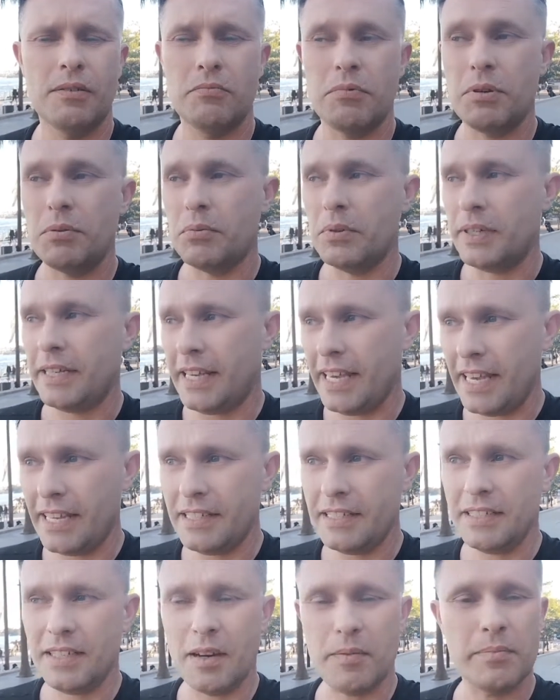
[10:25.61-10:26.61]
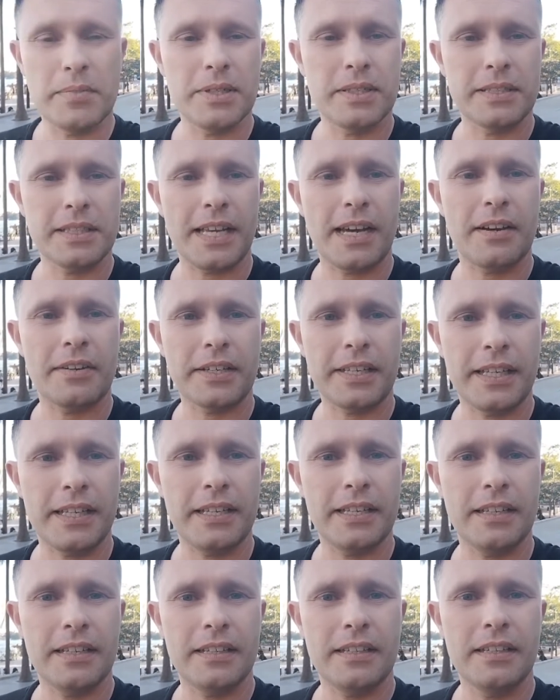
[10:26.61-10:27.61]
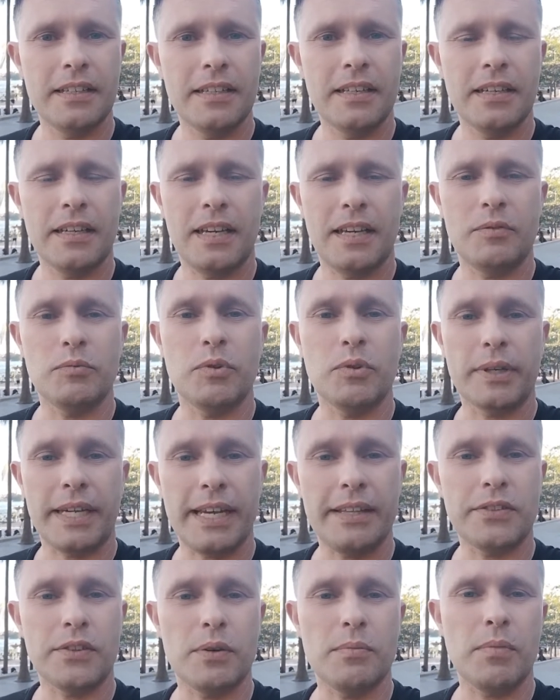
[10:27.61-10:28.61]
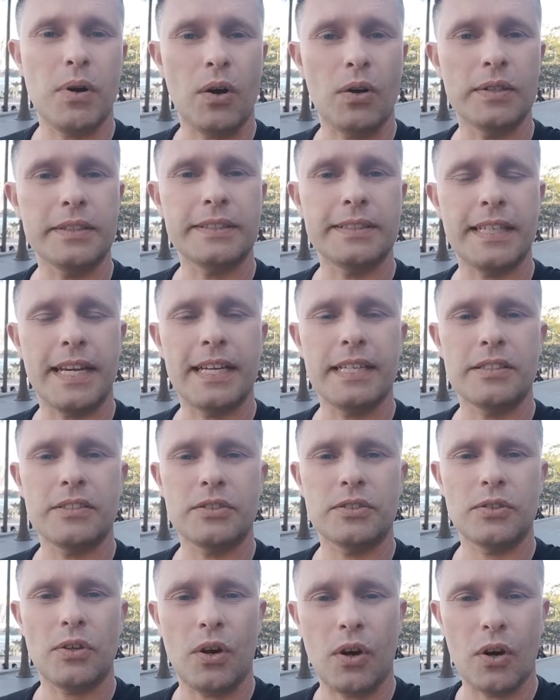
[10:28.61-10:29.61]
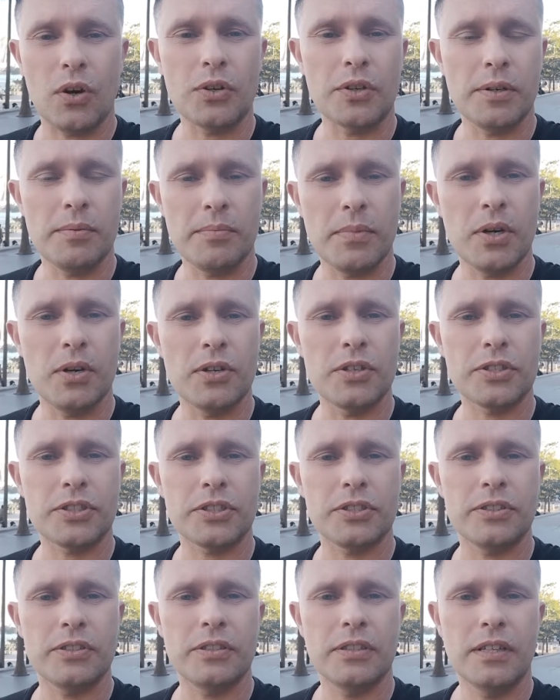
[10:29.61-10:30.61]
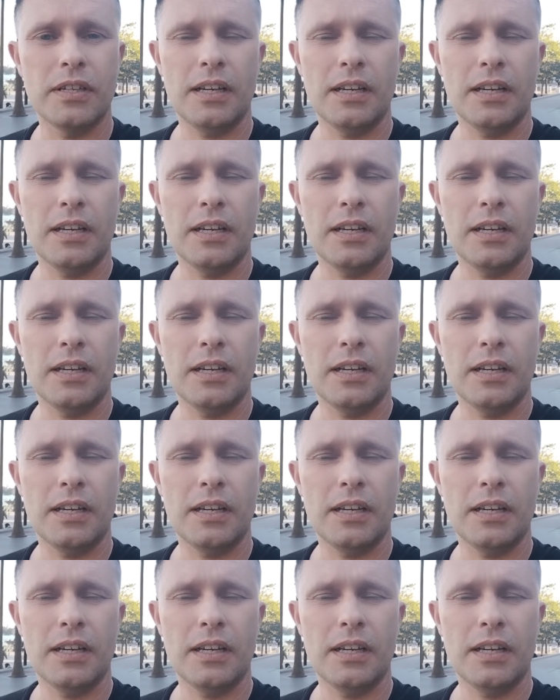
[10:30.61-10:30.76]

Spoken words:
we will get numbers out here and we'll get them on dates on immersion,